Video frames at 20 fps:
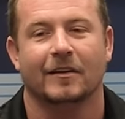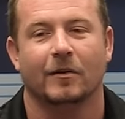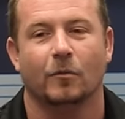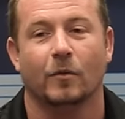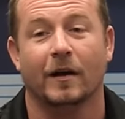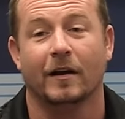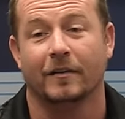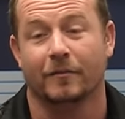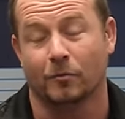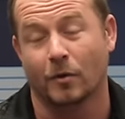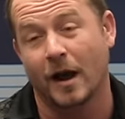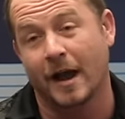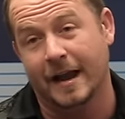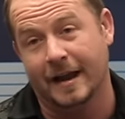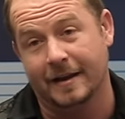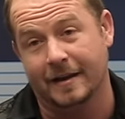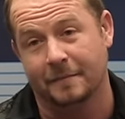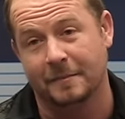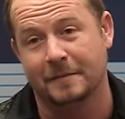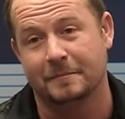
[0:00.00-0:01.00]
Well,
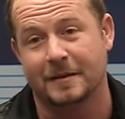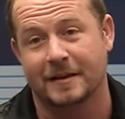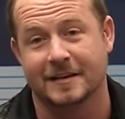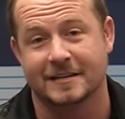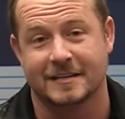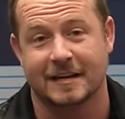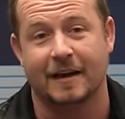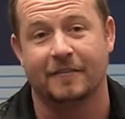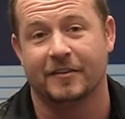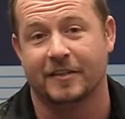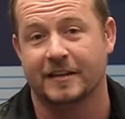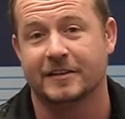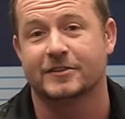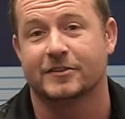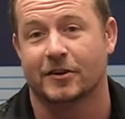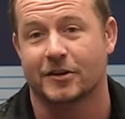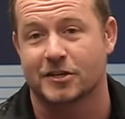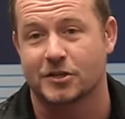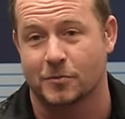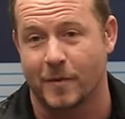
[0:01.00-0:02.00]
right. I mean, because everything
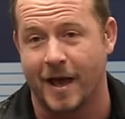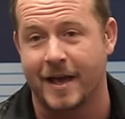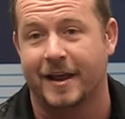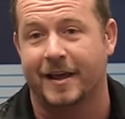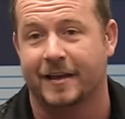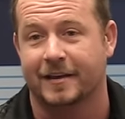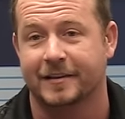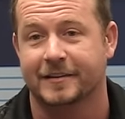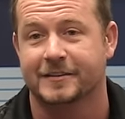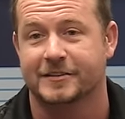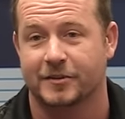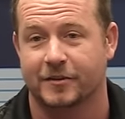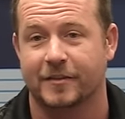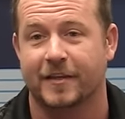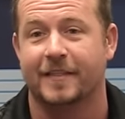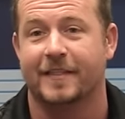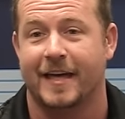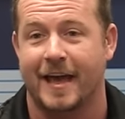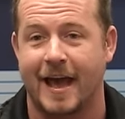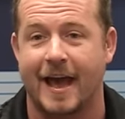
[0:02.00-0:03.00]
starts sweating, and so
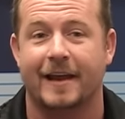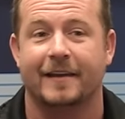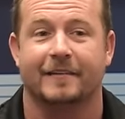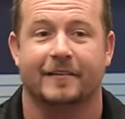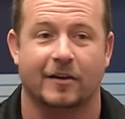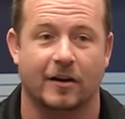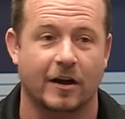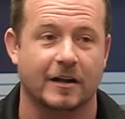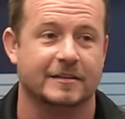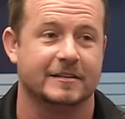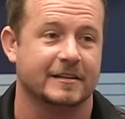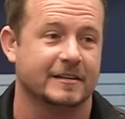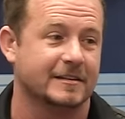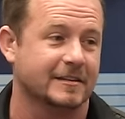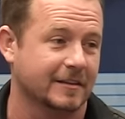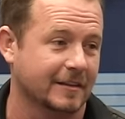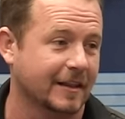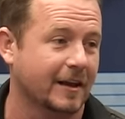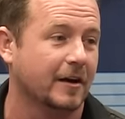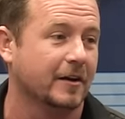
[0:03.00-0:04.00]
then that causes
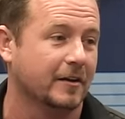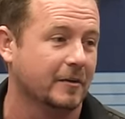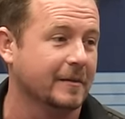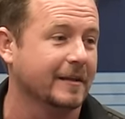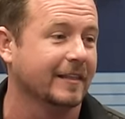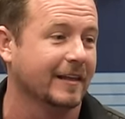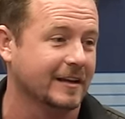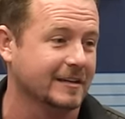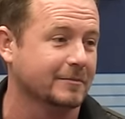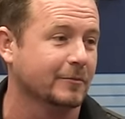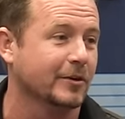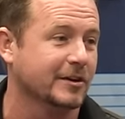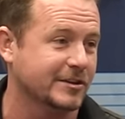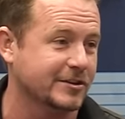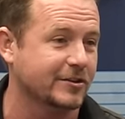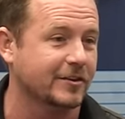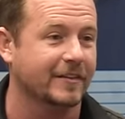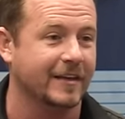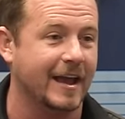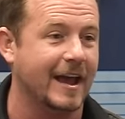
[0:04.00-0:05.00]
the, there to be less
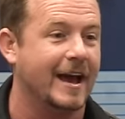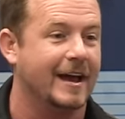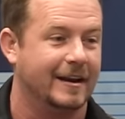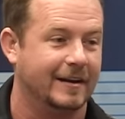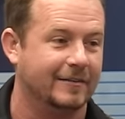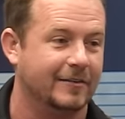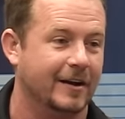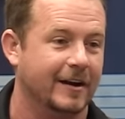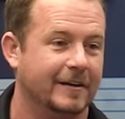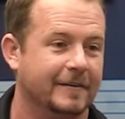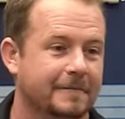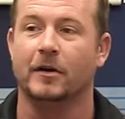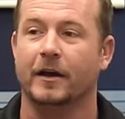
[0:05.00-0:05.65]
moisture in the attic, right?